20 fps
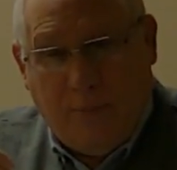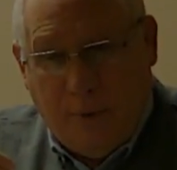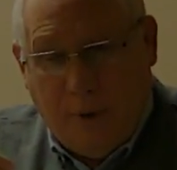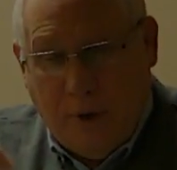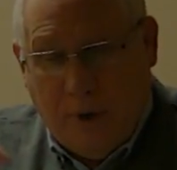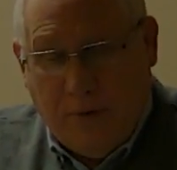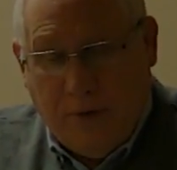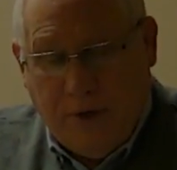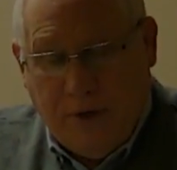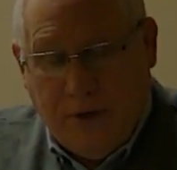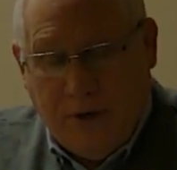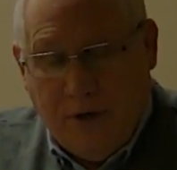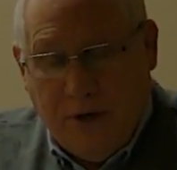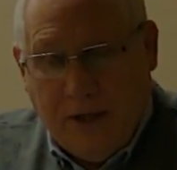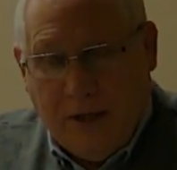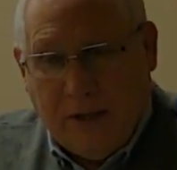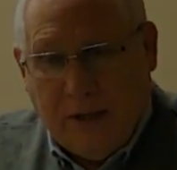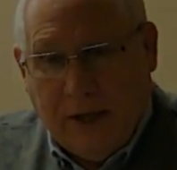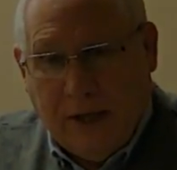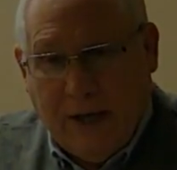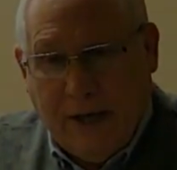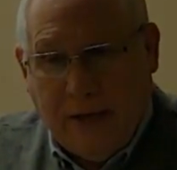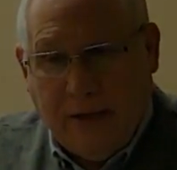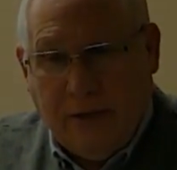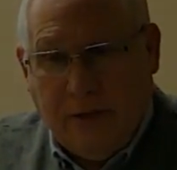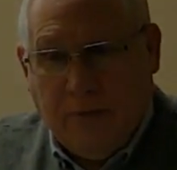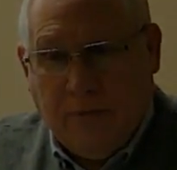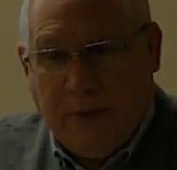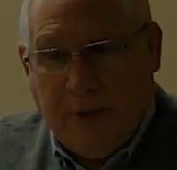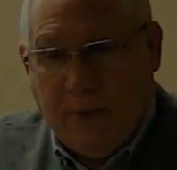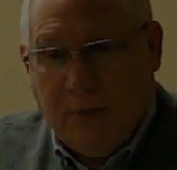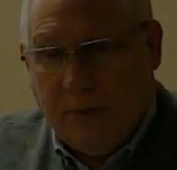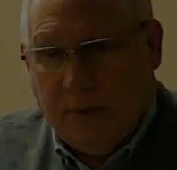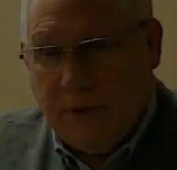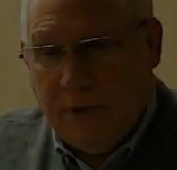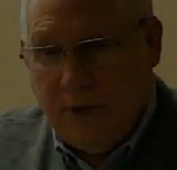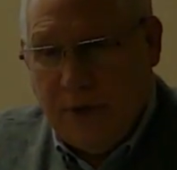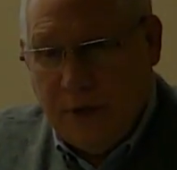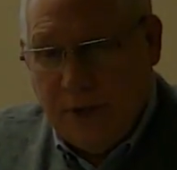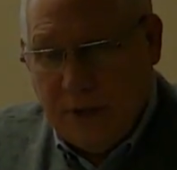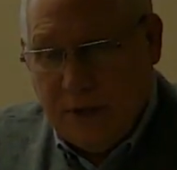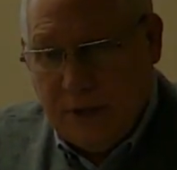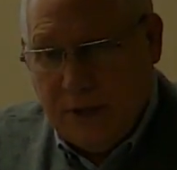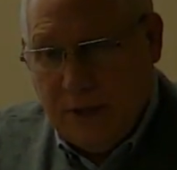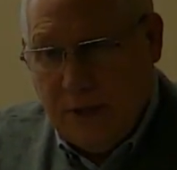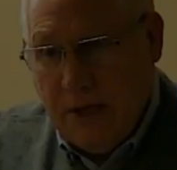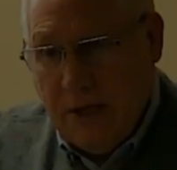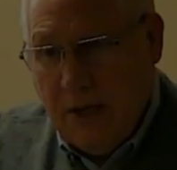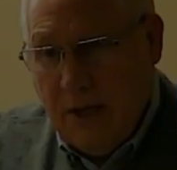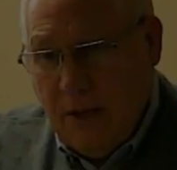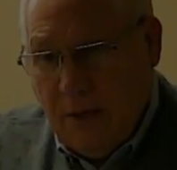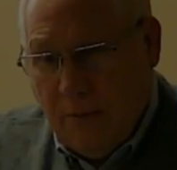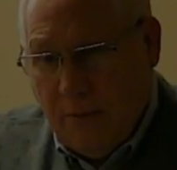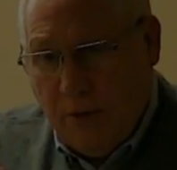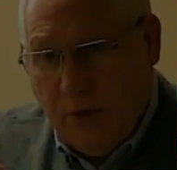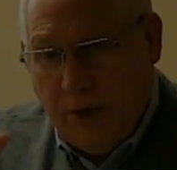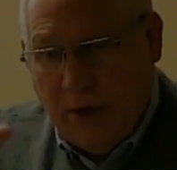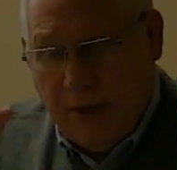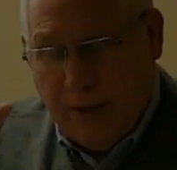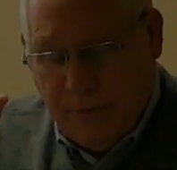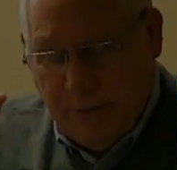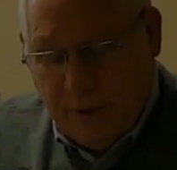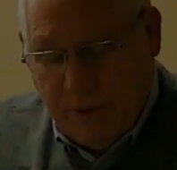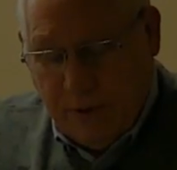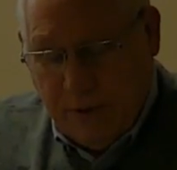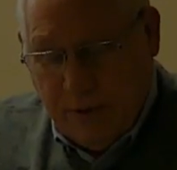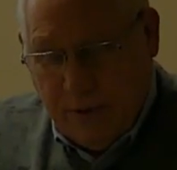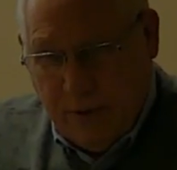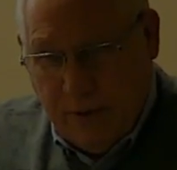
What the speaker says: A returning client, you'll be able to just bring up their